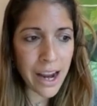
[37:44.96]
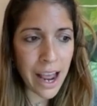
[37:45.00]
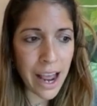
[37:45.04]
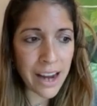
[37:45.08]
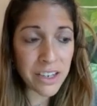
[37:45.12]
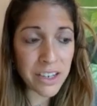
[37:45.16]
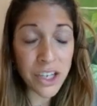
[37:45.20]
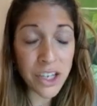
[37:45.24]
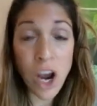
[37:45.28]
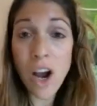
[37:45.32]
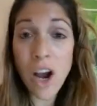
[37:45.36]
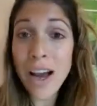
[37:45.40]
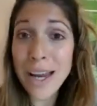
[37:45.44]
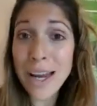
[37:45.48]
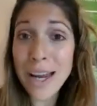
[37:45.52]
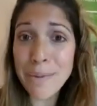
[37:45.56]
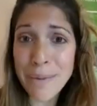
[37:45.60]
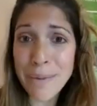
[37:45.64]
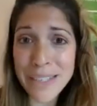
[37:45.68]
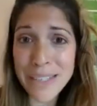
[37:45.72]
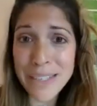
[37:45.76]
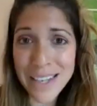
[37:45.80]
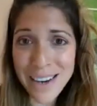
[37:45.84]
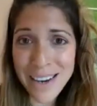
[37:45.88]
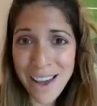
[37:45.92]
time
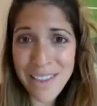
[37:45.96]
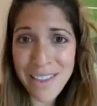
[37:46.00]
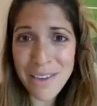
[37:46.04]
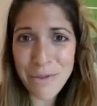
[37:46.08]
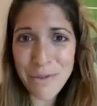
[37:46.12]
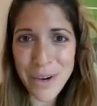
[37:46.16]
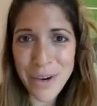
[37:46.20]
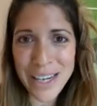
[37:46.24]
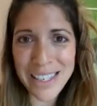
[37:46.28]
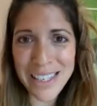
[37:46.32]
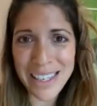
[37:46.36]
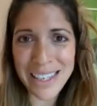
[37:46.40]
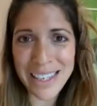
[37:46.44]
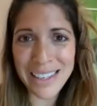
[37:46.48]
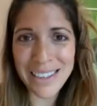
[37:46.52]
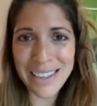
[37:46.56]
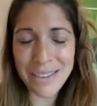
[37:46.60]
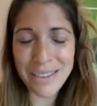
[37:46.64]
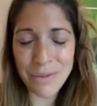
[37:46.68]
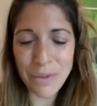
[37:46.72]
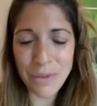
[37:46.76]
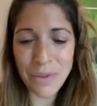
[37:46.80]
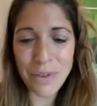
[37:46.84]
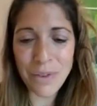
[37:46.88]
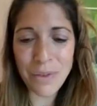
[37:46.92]
is another
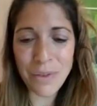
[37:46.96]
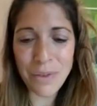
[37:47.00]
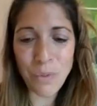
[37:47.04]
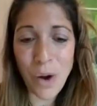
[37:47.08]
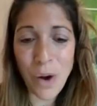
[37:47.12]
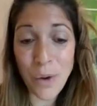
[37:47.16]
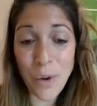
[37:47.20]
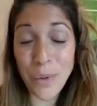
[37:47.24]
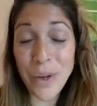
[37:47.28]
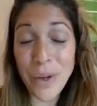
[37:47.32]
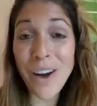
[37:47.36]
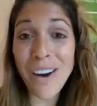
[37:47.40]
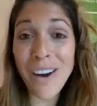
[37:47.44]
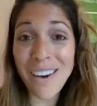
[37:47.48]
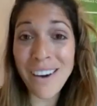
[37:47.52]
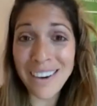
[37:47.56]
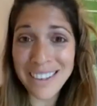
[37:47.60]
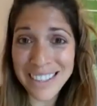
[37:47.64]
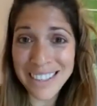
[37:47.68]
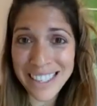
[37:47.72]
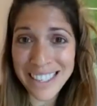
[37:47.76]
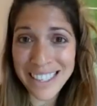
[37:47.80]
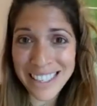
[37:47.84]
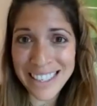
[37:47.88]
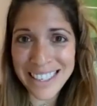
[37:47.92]
reason why we
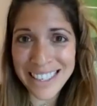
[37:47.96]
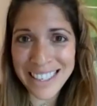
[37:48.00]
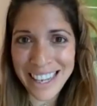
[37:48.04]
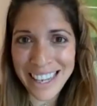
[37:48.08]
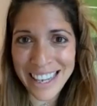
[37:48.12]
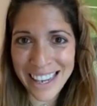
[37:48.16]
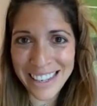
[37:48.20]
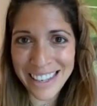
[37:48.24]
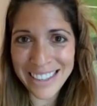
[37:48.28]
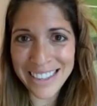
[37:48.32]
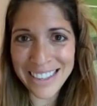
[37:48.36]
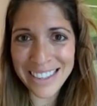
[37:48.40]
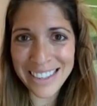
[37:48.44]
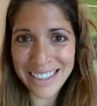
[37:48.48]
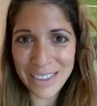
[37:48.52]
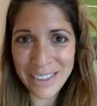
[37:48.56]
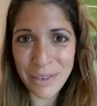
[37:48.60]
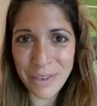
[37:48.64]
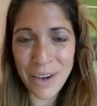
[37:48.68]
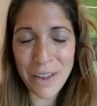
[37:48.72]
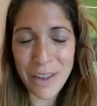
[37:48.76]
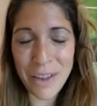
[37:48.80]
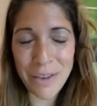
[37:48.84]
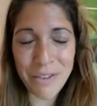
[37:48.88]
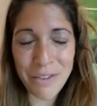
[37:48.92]
can't, isn't it?
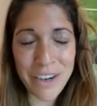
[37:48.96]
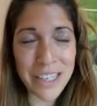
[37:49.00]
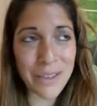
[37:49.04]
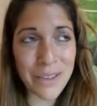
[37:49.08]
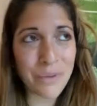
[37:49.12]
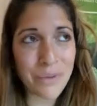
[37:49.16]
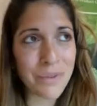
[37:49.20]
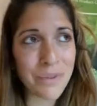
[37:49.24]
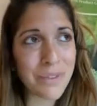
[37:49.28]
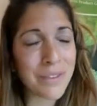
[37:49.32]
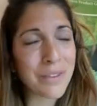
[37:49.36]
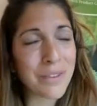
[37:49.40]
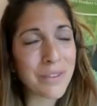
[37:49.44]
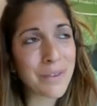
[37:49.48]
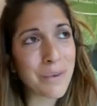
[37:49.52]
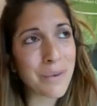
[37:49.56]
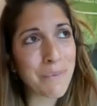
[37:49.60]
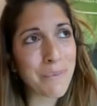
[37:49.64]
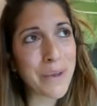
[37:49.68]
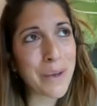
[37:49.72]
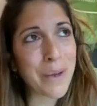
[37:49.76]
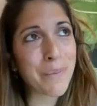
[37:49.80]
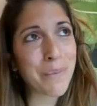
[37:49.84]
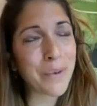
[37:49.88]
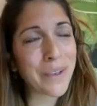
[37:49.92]
Another reason that
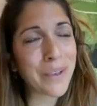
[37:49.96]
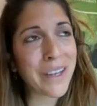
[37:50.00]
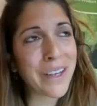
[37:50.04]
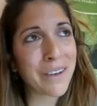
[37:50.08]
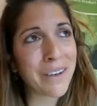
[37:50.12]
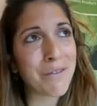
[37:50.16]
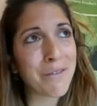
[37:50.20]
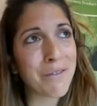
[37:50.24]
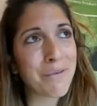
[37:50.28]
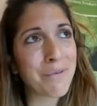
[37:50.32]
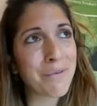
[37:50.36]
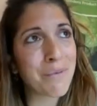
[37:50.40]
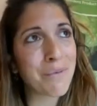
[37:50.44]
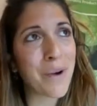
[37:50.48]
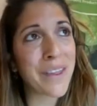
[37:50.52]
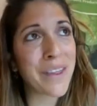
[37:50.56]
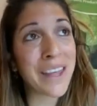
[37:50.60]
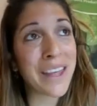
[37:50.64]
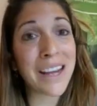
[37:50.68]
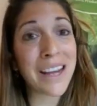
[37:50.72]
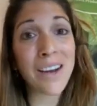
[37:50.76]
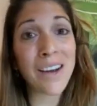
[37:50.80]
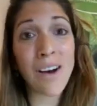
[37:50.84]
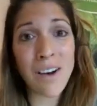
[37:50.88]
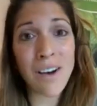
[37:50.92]
people give why
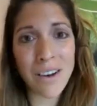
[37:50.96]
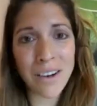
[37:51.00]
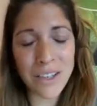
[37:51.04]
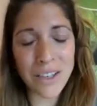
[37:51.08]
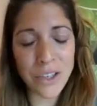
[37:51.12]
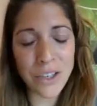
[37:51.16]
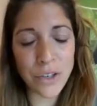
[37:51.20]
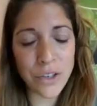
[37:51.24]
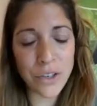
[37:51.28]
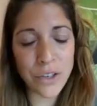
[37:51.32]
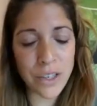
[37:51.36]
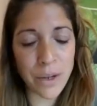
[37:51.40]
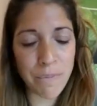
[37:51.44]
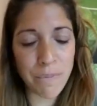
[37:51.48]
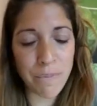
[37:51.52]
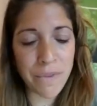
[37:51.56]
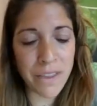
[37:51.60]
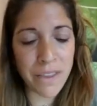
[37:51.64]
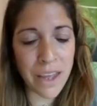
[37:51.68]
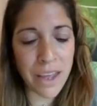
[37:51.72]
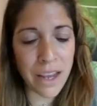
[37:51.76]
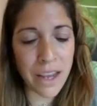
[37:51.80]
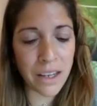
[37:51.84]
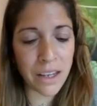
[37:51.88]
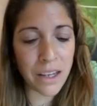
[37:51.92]
they can't do
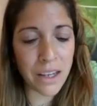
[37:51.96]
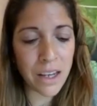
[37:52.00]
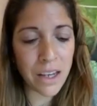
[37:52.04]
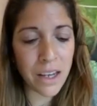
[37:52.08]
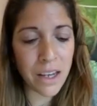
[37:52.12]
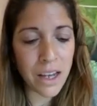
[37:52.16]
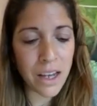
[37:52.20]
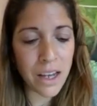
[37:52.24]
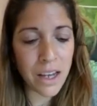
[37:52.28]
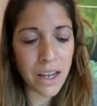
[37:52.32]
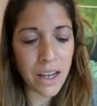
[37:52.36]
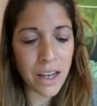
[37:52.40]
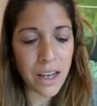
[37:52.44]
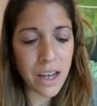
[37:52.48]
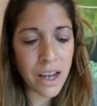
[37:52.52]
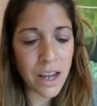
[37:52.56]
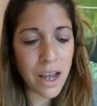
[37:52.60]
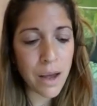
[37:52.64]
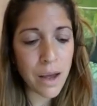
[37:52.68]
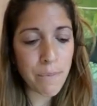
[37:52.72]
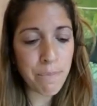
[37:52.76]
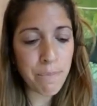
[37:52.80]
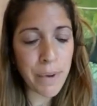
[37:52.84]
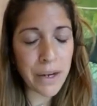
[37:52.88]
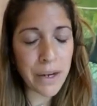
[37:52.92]
something.
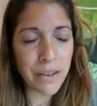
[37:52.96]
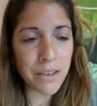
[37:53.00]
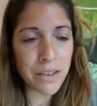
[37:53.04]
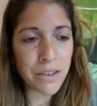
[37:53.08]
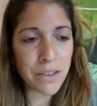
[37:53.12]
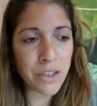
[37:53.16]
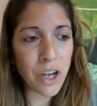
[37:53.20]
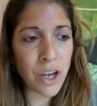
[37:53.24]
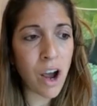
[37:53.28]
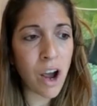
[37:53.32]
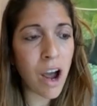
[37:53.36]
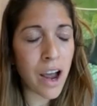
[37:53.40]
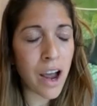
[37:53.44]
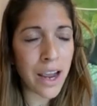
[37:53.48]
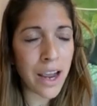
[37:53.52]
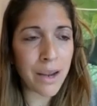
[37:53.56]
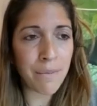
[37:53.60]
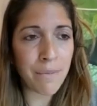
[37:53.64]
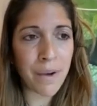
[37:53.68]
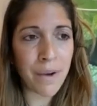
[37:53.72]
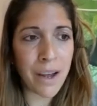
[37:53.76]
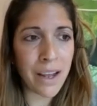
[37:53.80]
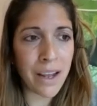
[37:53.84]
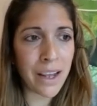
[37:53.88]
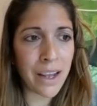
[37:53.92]
But
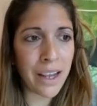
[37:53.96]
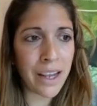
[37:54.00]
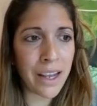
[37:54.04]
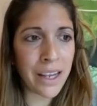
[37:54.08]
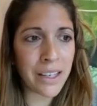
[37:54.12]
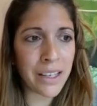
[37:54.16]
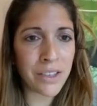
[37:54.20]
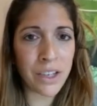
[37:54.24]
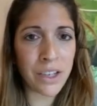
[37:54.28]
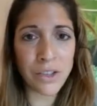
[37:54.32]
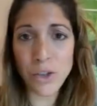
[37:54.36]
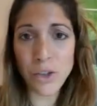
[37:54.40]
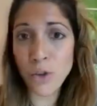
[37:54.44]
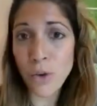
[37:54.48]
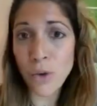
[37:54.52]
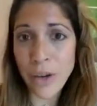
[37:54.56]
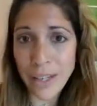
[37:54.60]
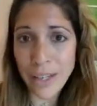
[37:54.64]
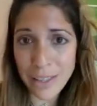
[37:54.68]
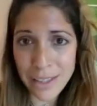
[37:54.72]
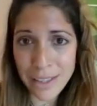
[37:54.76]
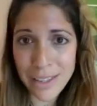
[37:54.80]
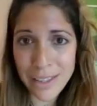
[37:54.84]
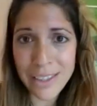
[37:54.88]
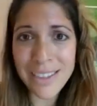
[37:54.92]
time is a
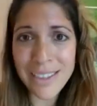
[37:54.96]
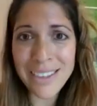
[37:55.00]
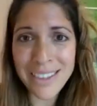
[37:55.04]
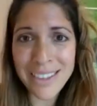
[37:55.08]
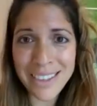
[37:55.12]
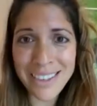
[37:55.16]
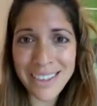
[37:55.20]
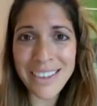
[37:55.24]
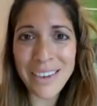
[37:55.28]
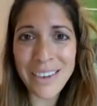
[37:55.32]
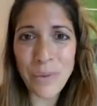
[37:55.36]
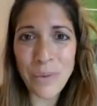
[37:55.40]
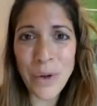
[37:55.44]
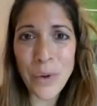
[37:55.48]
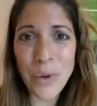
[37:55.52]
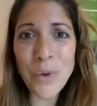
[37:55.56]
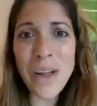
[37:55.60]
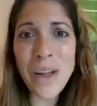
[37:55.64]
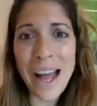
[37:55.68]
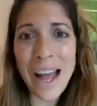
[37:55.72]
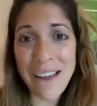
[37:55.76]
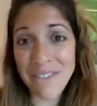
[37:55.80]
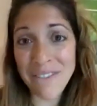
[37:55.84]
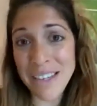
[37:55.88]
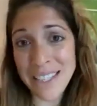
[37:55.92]
choice. We all
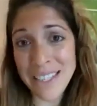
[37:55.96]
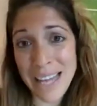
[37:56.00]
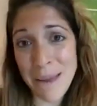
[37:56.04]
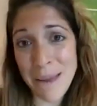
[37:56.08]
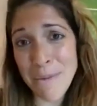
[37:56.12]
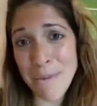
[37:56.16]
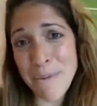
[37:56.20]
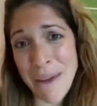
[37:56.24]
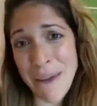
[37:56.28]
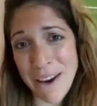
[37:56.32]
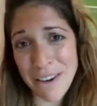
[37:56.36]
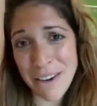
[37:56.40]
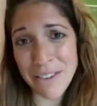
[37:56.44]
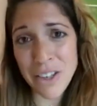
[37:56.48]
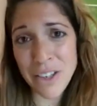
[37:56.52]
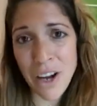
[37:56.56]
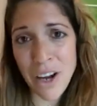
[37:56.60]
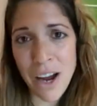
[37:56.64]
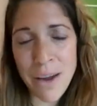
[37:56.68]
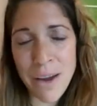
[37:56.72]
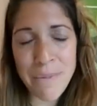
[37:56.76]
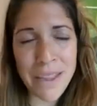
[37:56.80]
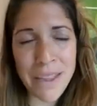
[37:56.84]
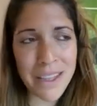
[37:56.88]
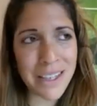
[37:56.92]
have the same amount of
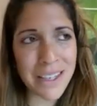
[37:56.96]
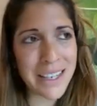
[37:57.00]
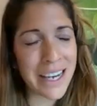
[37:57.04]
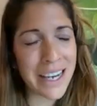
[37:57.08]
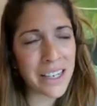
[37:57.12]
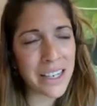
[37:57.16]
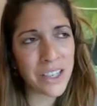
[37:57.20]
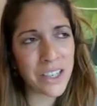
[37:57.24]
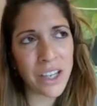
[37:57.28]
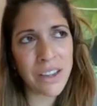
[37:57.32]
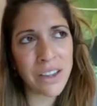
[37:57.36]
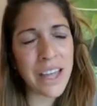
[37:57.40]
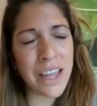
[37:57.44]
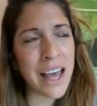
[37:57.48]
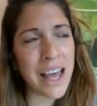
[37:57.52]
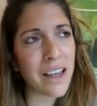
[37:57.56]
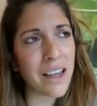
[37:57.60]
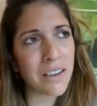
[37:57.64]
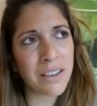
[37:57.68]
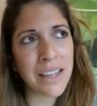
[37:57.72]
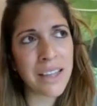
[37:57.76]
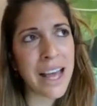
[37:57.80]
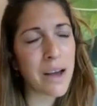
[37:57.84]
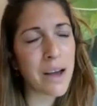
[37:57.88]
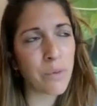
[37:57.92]
time in the day, so that
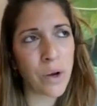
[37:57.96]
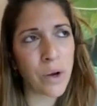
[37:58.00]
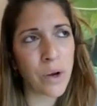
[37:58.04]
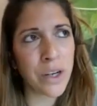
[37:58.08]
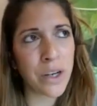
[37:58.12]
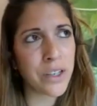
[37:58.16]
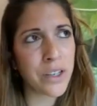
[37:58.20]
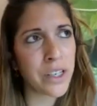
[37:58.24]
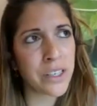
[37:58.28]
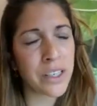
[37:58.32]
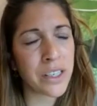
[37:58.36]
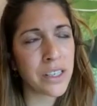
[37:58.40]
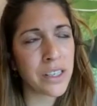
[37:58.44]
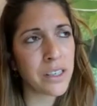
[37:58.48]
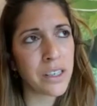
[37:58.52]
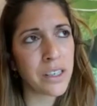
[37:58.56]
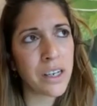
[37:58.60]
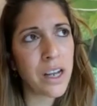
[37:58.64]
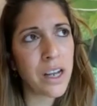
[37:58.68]
one doesn't